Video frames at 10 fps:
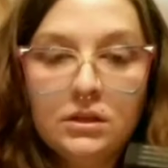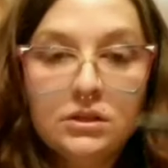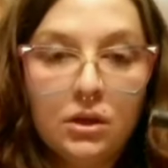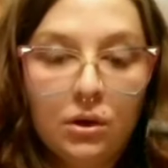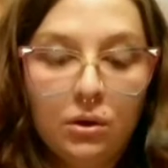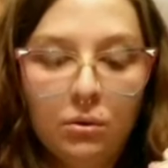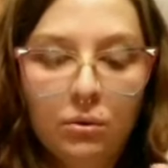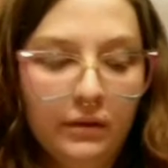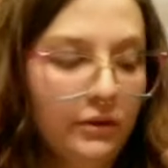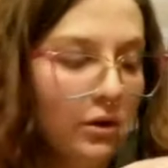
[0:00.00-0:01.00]
So
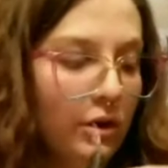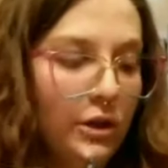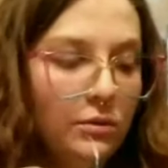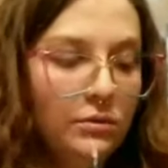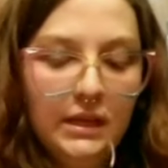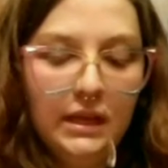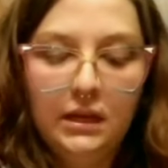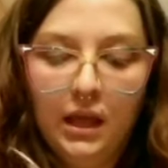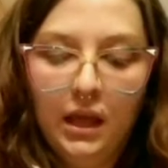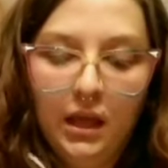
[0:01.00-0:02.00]
if you're
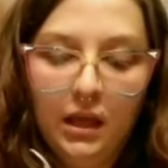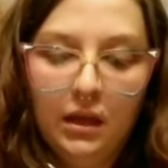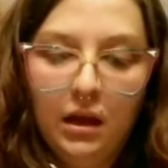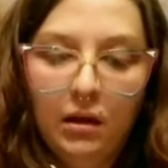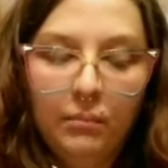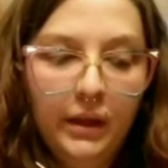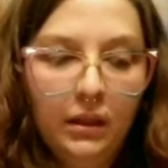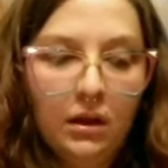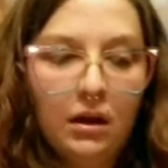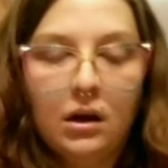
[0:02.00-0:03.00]
using a
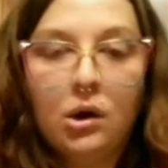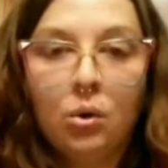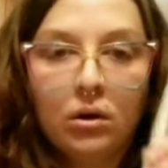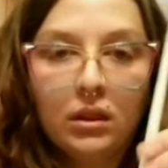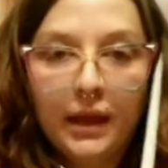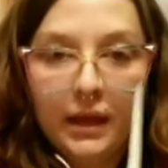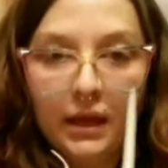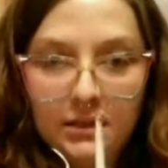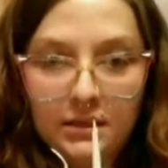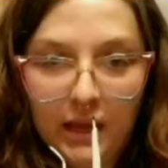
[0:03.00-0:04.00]
pillar or like
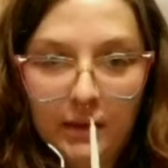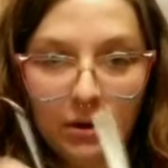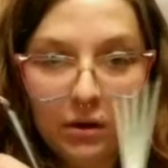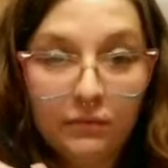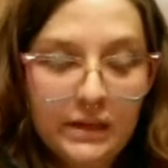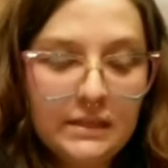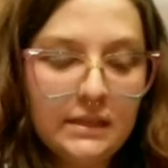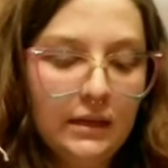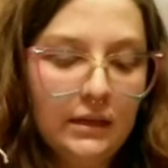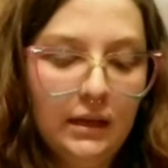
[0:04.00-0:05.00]
a taper, a
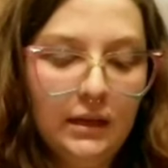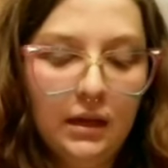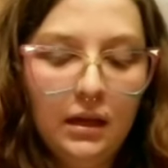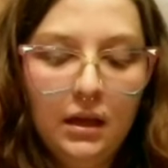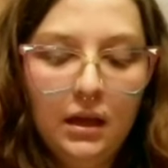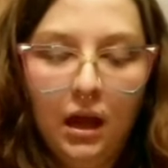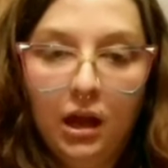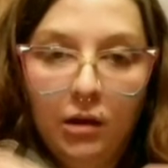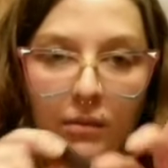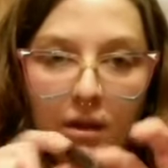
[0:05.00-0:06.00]
freestanding
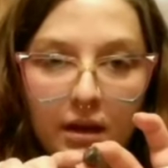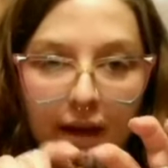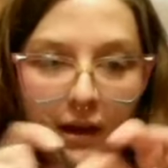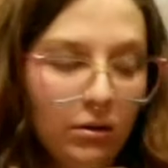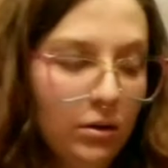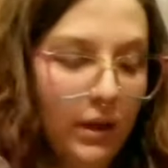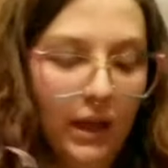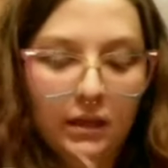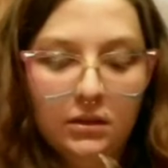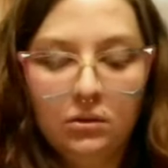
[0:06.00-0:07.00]
narrow
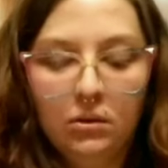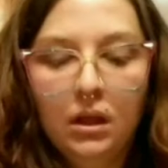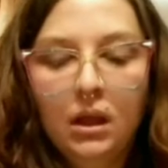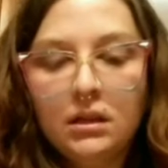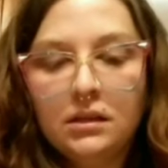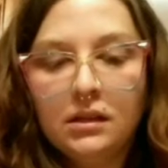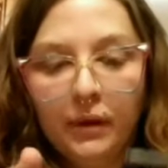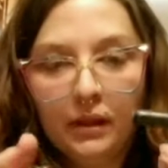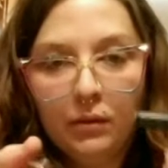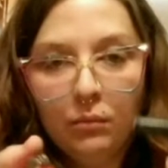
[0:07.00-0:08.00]
candle,
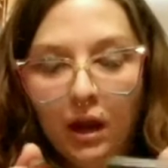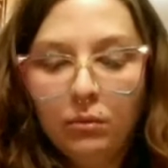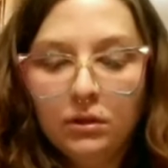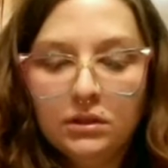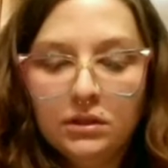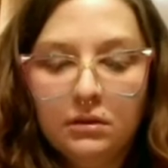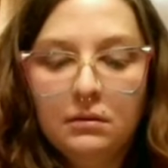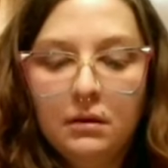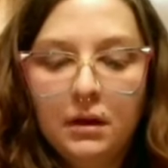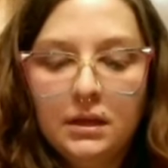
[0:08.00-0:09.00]
typically what I will
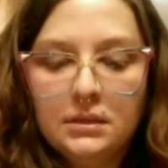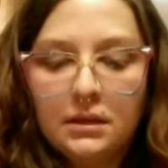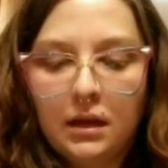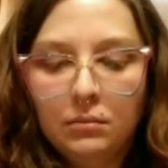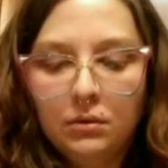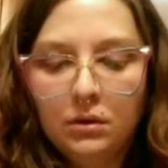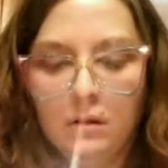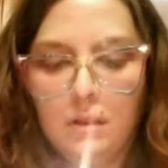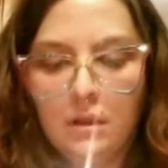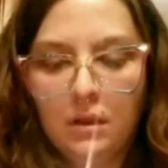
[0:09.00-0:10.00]
do is I
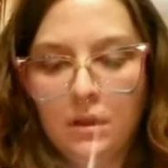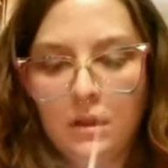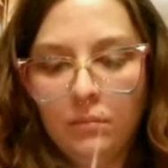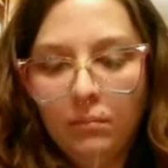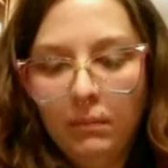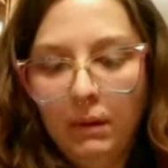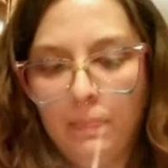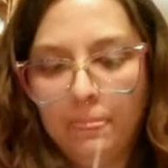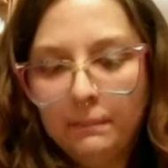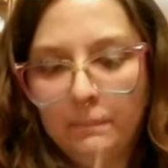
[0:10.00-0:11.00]
will
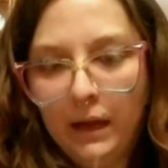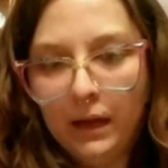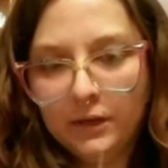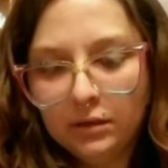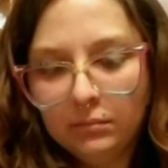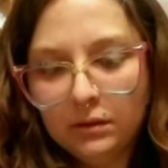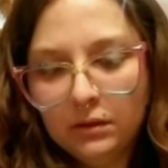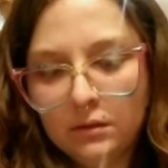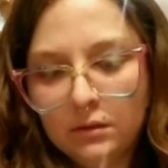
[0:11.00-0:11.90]
melt the bottom.